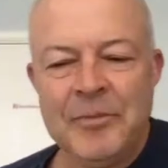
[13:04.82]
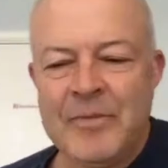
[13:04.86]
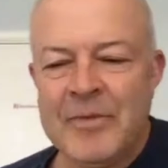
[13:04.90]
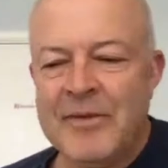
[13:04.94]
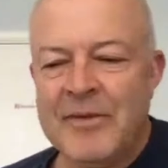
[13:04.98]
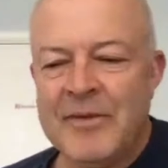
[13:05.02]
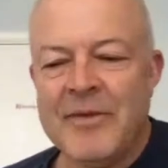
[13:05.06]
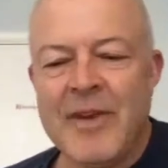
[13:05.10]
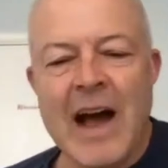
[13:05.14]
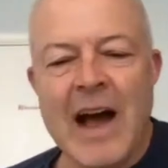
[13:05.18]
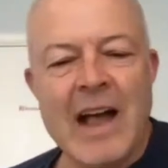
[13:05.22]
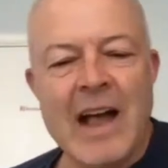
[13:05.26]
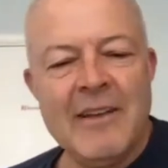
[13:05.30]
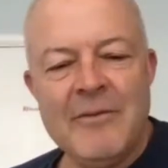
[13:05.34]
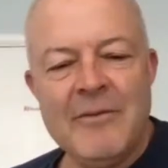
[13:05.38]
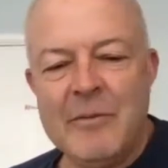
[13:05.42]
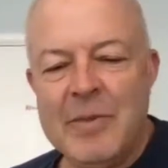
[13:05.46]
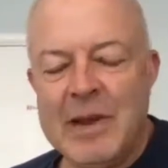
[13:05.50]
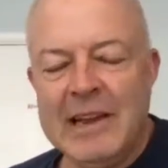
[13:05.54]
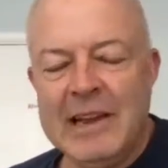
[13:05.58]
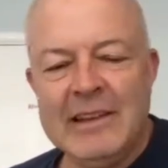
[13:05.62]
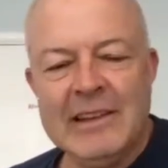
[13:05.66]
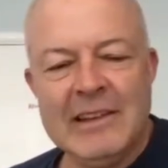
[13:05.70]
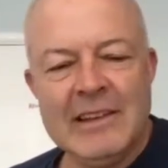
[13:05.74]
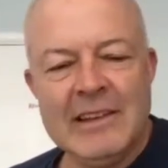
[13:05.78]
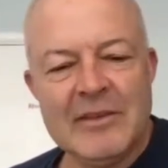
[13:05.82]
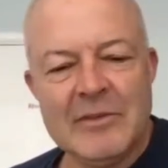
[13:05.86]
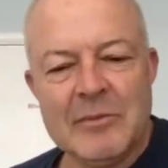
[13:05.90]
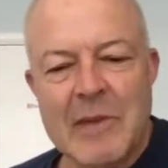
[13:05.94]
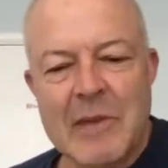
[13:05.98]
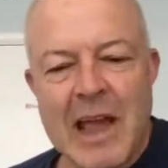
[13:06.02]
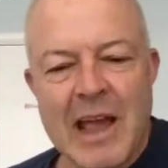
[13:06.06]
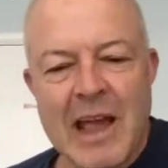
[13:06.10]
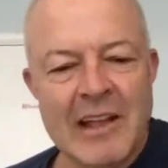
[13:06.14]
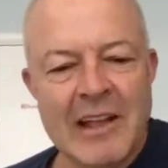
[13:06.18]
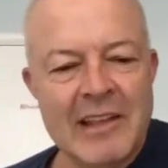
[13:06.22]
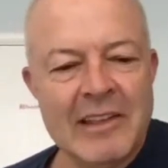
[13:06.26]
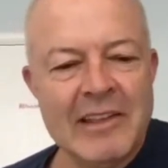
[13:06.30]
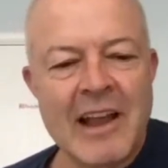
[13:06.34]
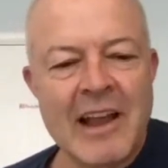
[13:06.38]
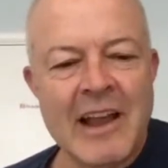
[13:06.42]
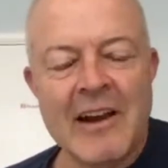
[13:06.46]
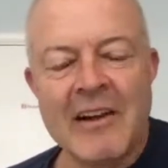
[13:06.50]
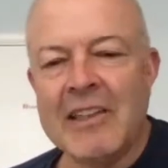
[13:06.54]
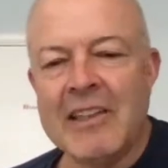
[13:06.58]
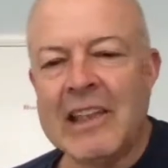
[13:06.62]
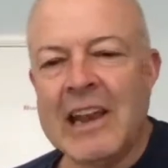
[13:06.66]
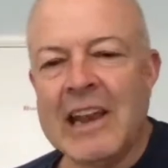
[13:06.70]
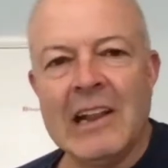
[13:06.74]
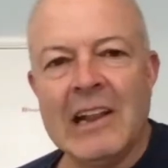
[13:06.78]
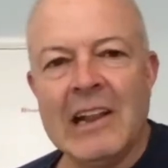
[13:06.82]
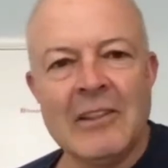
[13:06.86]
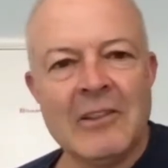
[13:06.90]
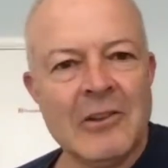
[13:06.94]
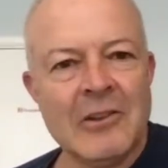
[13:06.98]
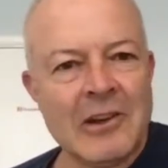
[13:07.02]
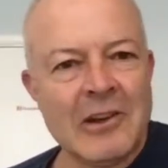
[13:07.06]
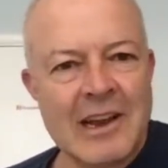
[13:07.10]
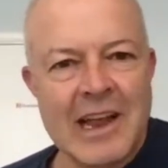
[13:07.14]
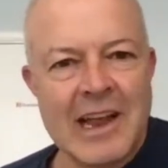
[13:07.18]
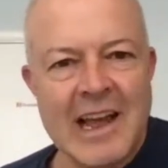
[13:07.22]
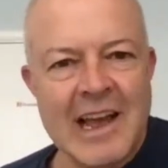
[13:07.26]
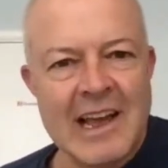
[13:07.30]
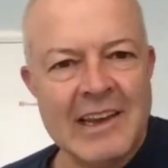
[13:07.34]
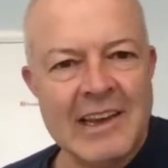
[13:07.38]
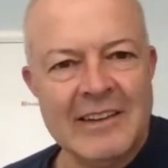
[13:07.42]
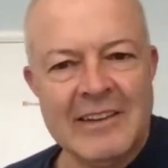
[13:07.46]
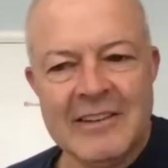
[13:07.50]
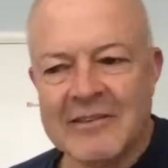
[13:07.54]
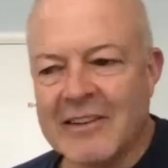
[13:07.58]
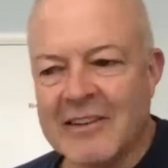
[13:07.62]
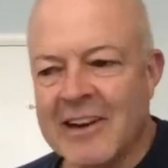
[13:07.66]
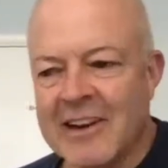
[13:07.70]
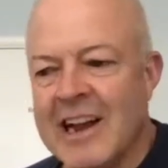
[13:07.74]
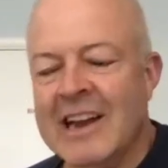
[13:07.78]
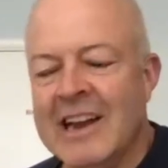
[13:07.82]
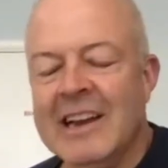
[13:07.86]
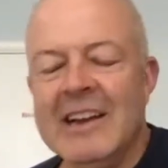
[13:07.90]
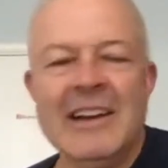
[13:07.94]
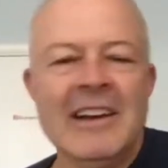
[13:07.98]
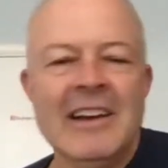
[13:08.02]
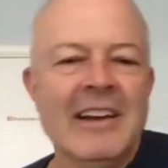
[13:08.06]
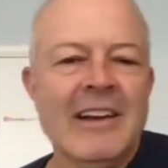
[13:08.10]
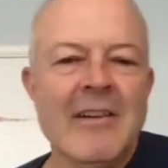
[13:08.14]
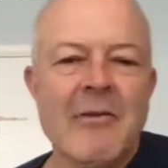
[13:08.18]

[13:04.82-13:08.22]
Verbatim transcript: 5 pieces of mail in there that I look at, right?